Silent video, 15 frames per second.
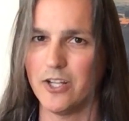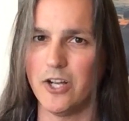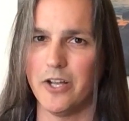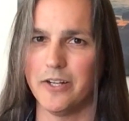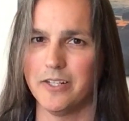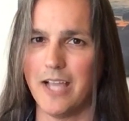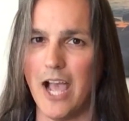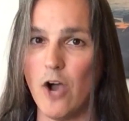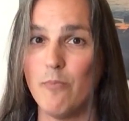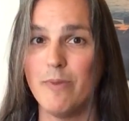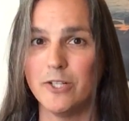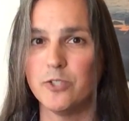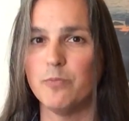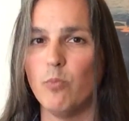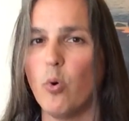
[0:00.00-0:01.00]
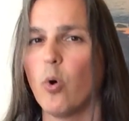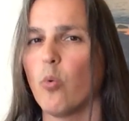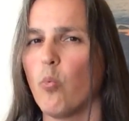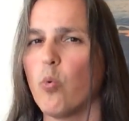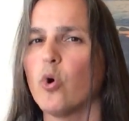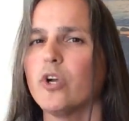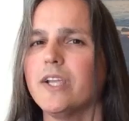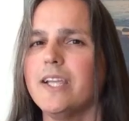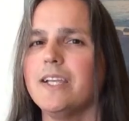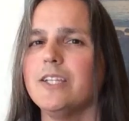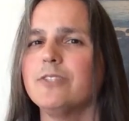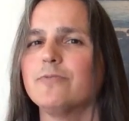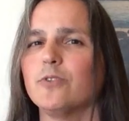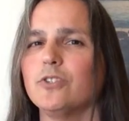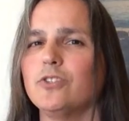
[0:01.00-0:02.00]
on how much more work it
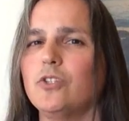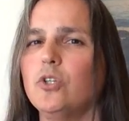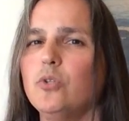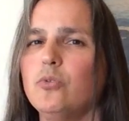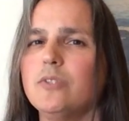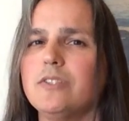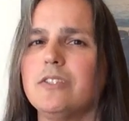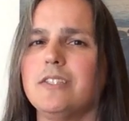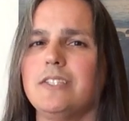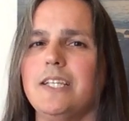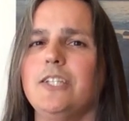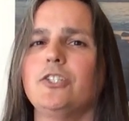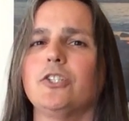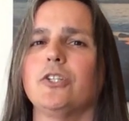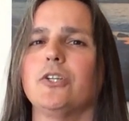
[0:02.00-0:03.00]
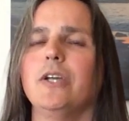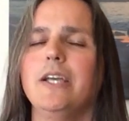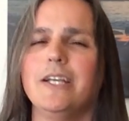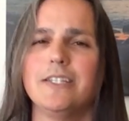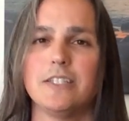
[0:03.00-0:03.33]
is for you as the teacher